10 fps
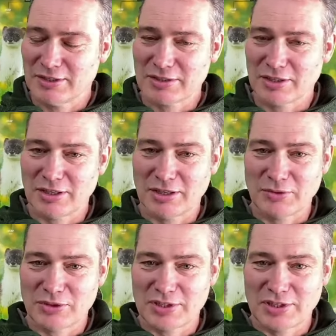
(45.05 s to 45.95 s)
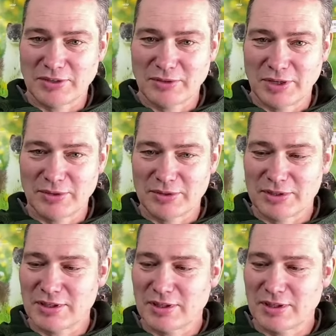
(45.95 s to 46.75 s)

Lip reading: So they don't just eat rodents,